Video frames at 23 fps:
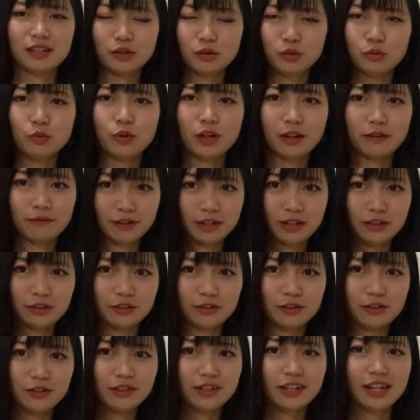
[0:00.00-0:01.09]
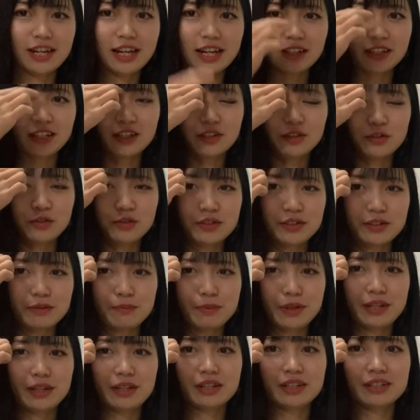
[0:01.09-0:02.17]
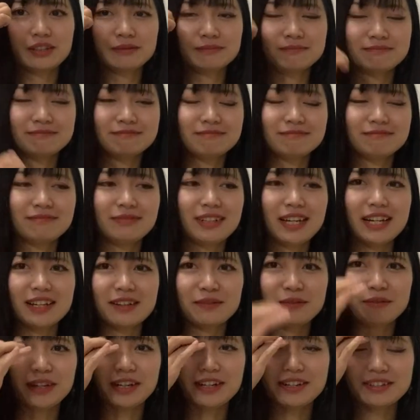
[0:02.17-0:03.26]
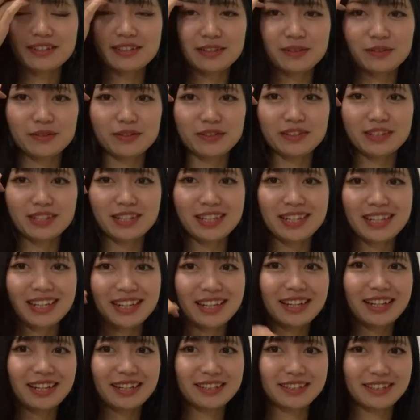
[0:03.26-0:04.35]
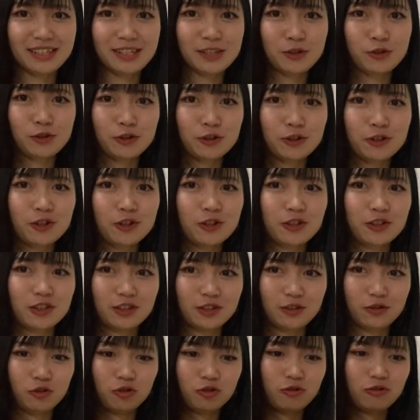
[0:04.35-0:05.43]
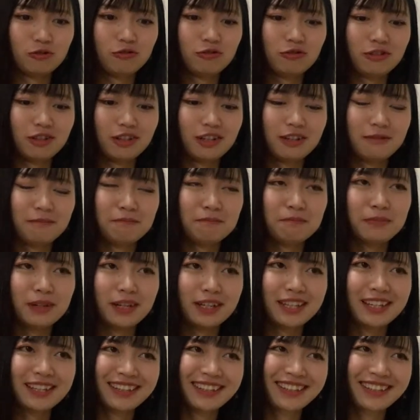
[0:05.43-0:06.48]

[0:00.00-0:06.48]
Well, very good, and then you speak like very seriously, like a teacher, but